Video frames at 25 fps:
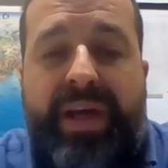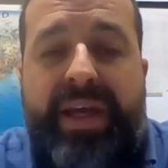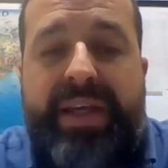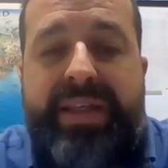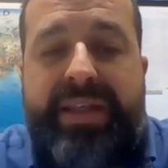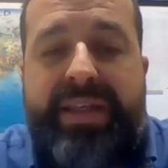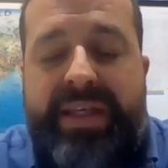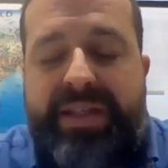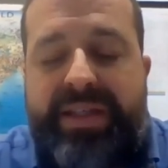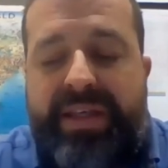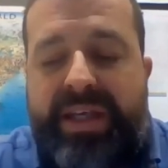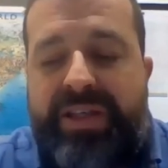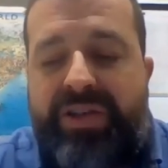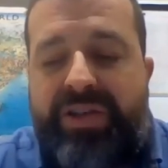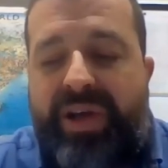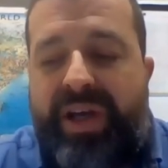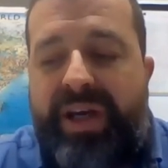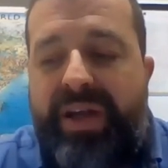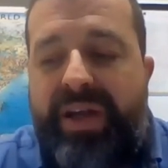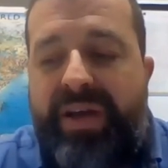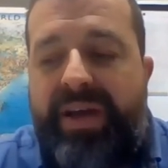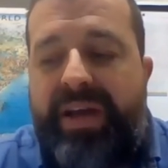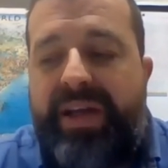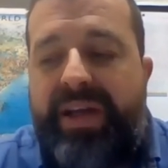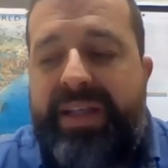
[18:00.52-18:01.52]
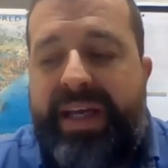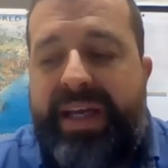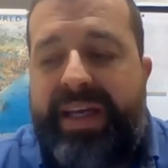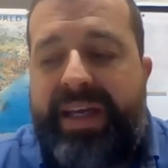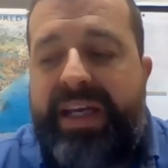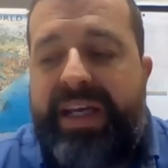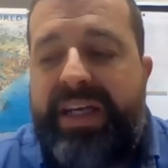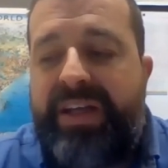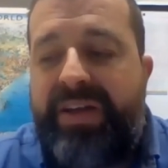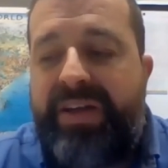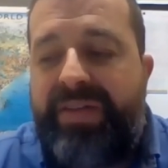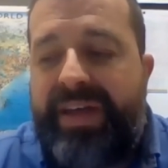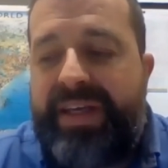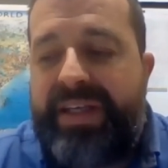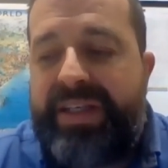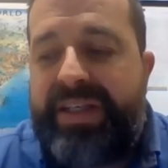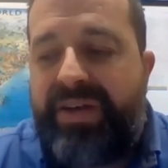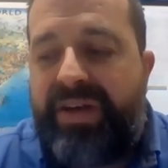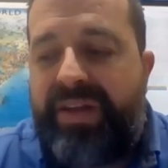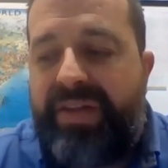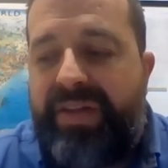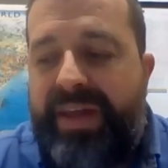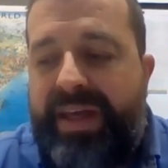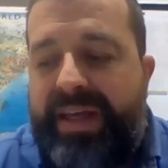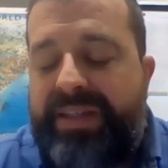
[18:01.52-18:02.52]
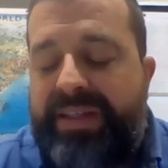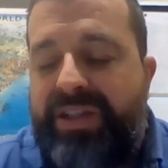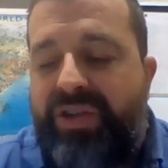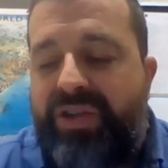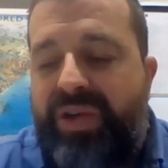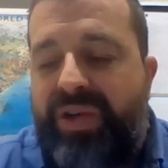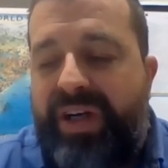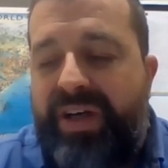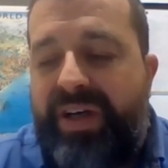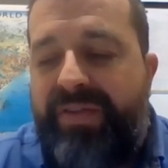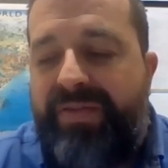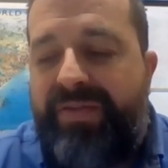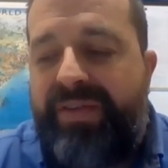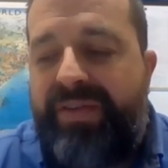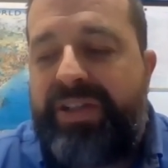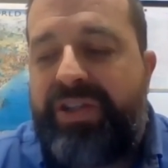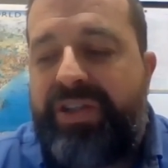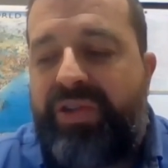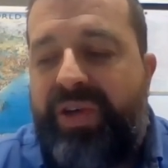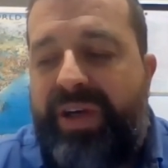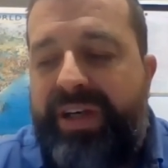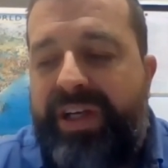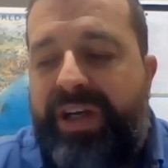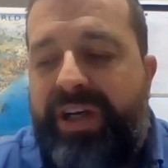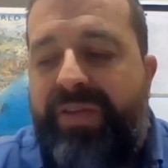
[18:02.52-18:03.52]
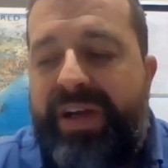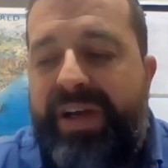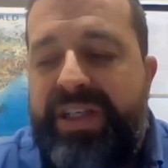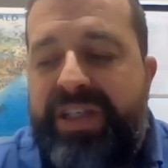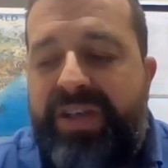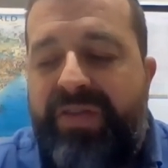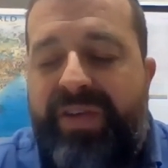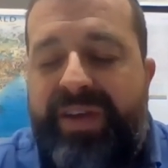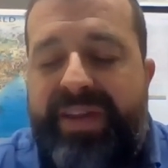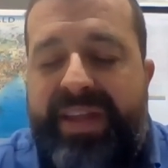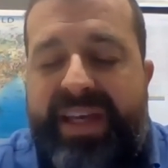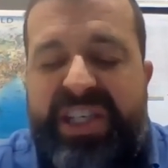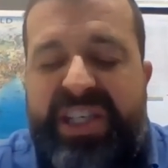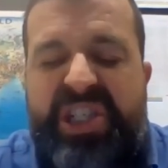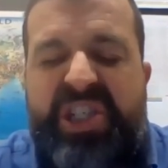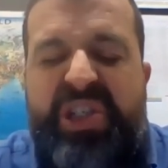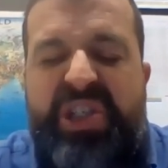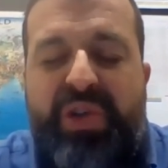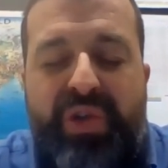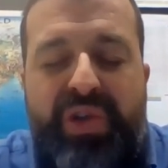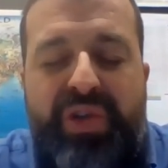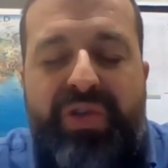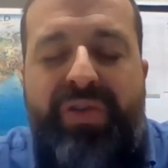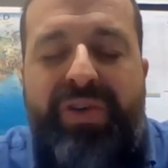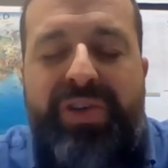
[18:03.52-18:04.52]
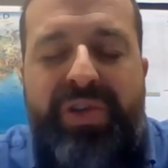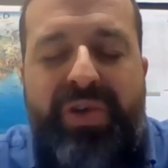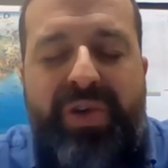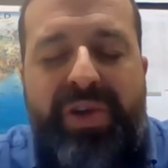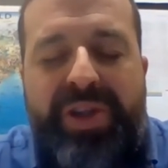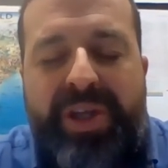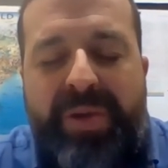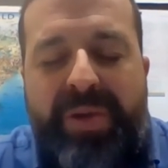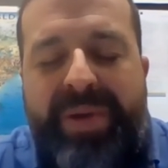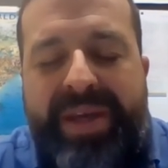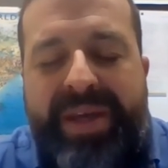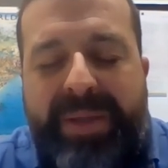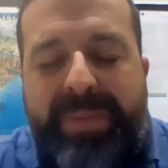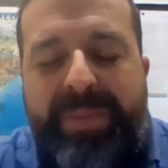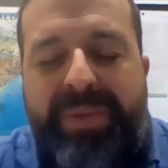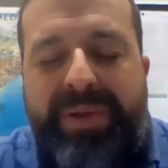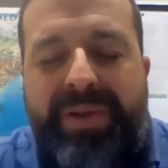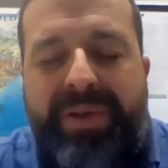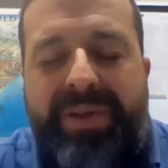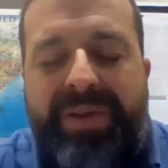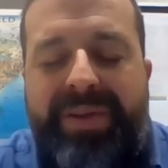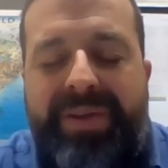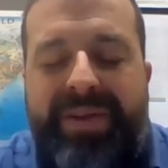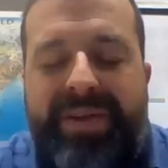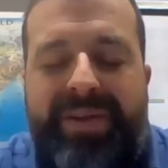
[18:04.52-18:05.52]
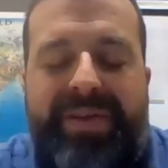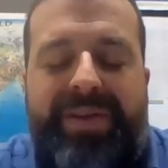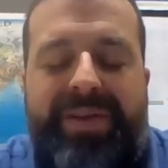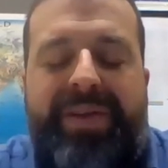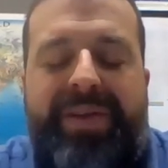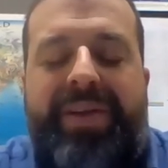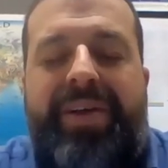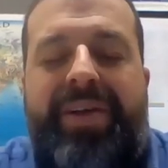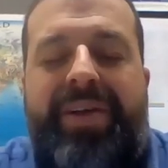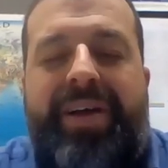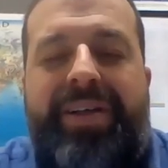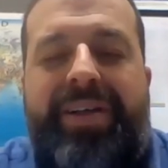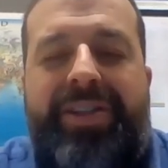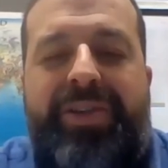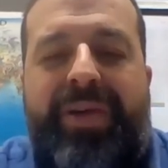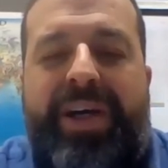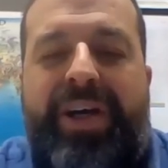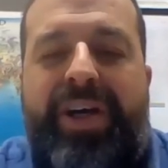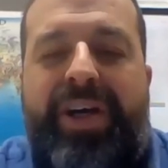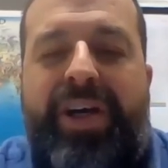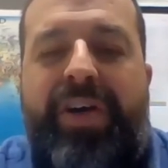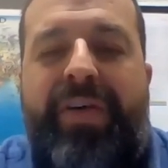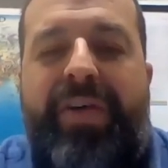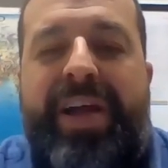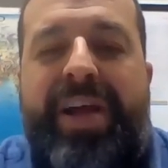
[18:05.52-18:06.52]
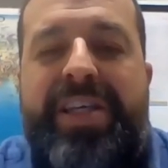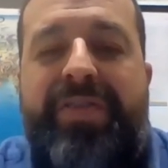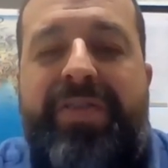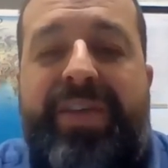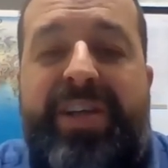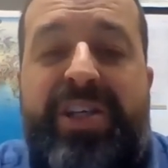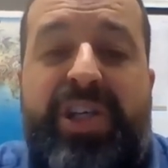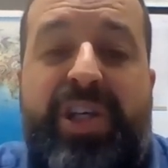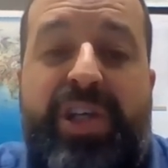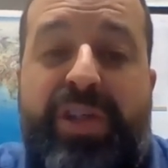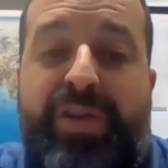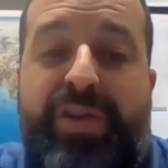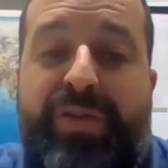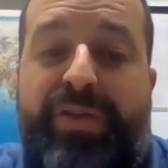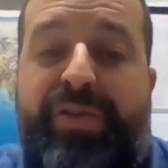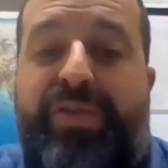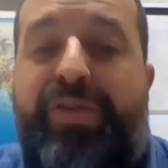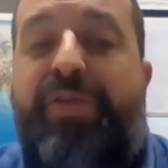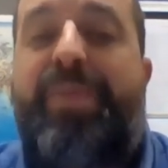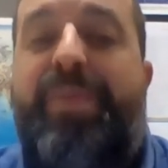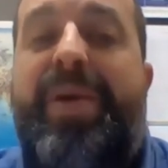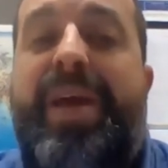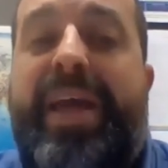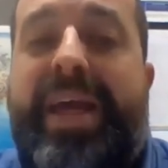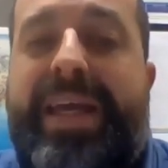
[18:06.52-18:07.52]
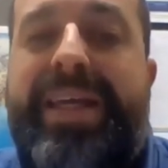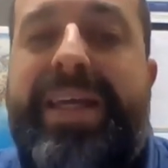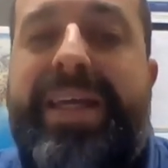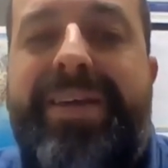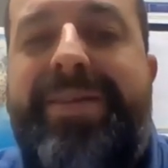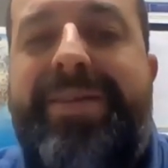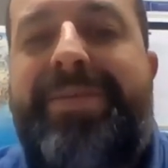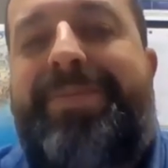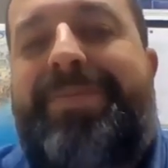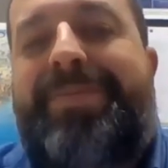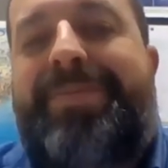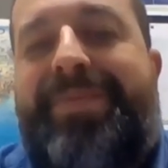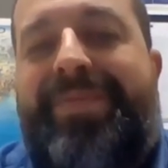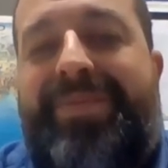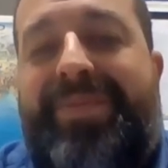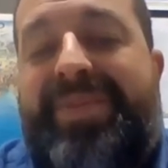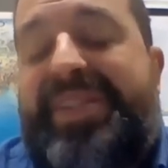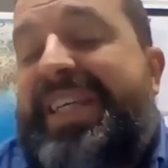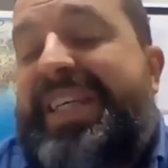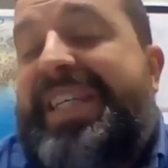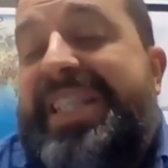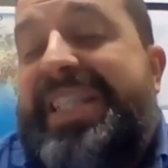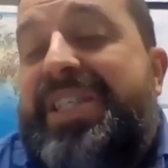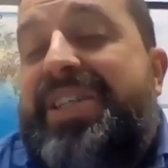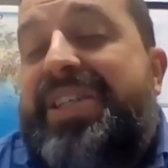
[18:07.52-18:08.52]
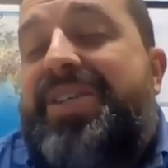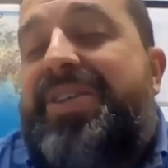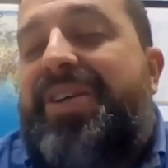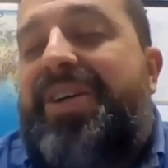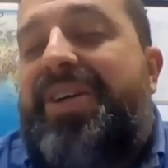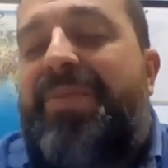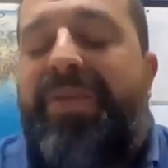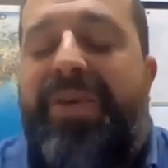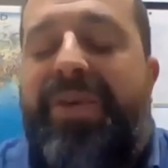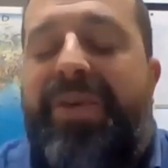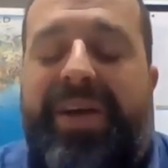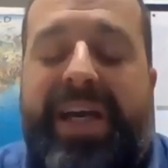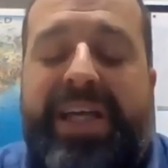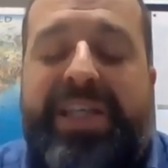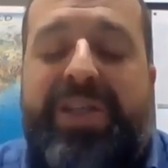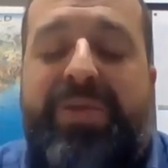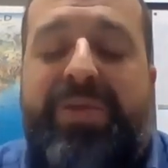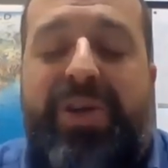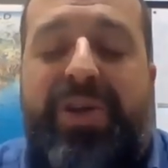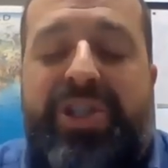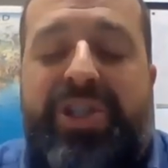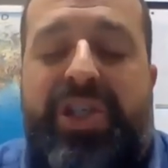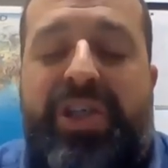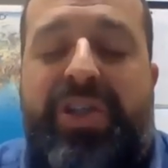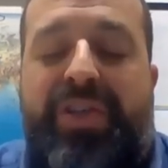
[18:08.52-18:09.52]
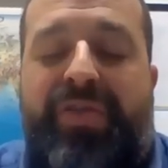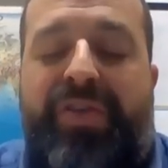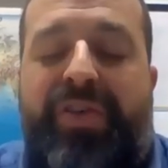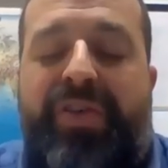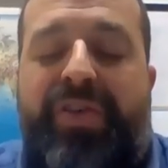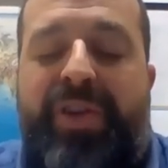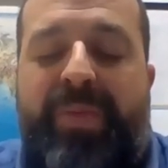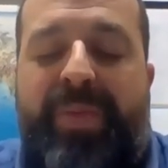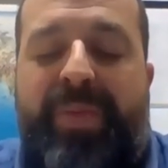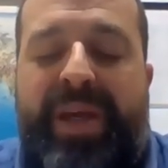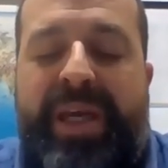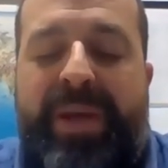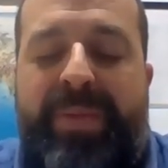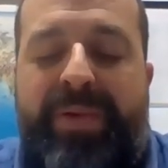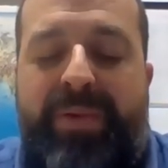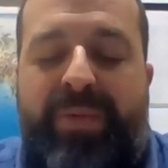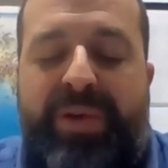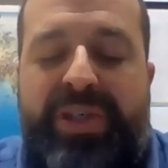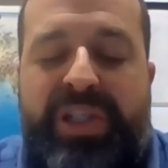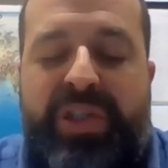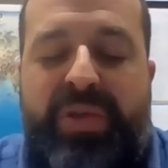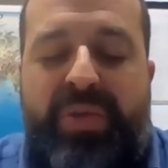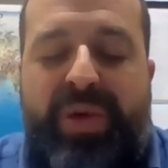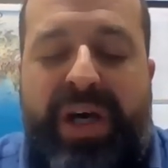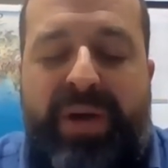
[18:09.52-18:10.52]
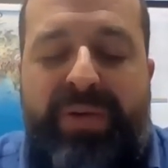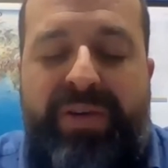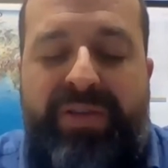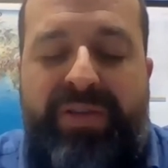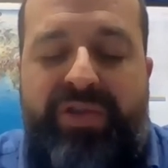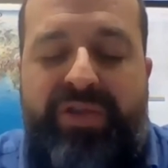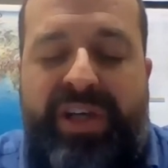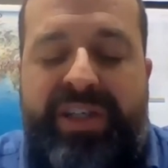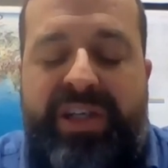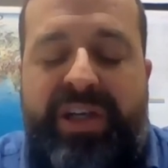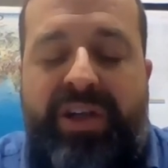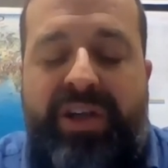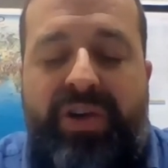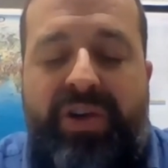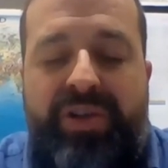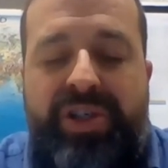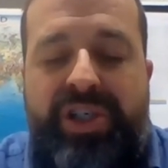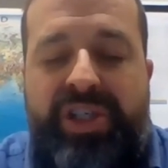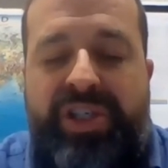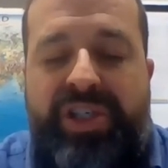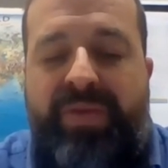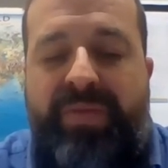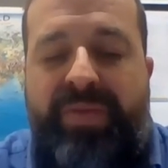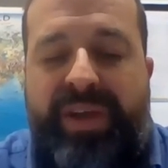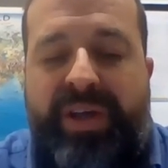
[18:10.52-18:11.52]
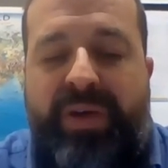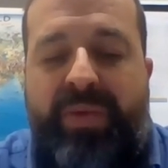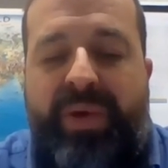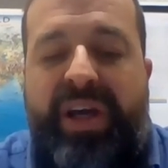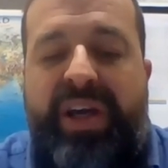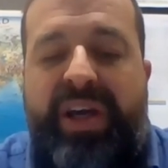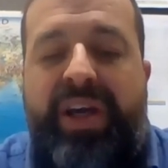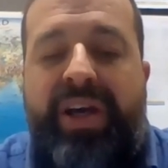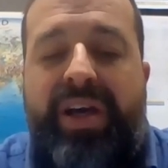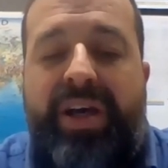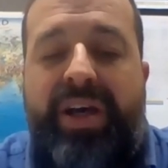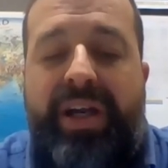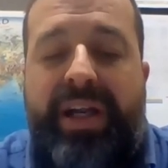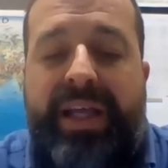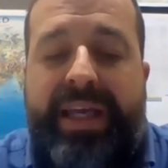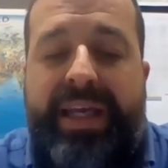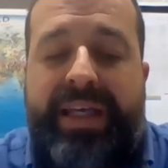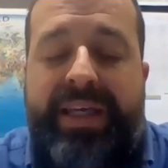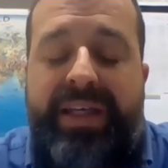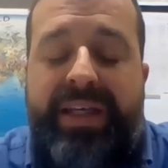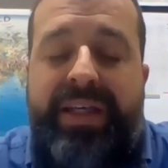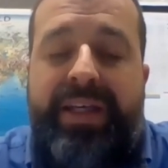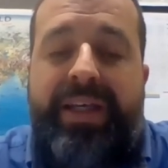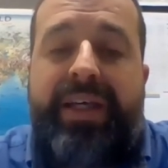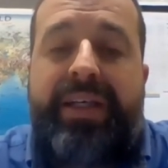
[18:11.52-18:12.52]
it's trying to, like any of these sort of things, it's trying to create something that's useful to other people. So I could create something that's useful for me. It's easy to do, but it's what's useful for other people, which is why we've tried to launch something quite early